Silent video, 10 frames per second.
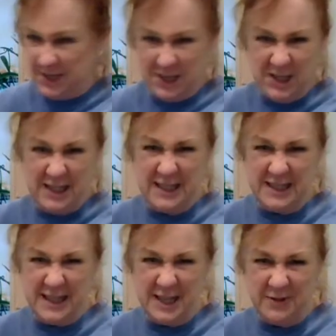Look at his
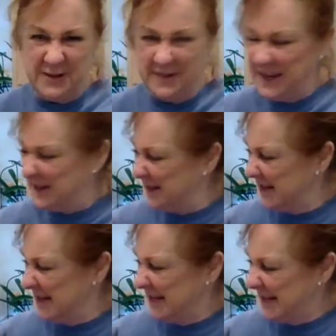angry face.
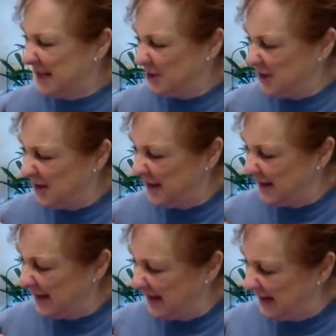He's chasing
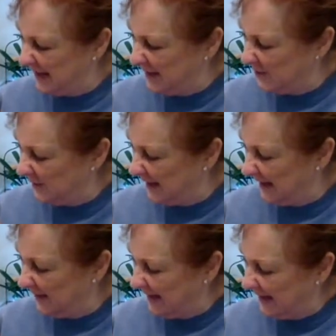that ant. He's trying to
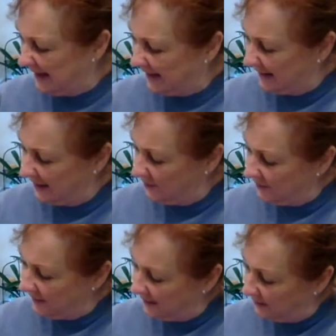get the ant. Here's
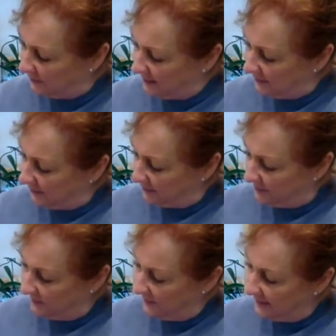the ant right here.
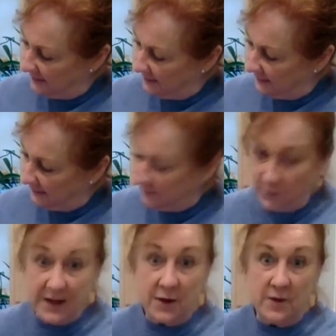The ant's
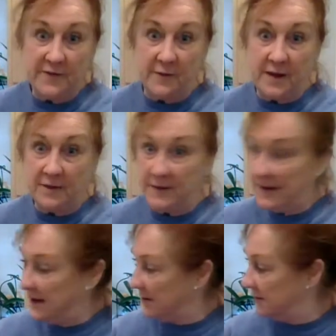running away from Henry
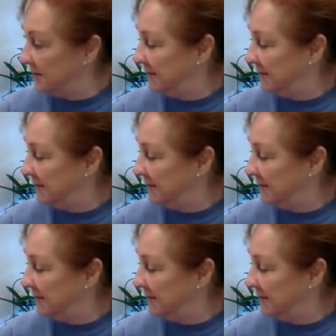now.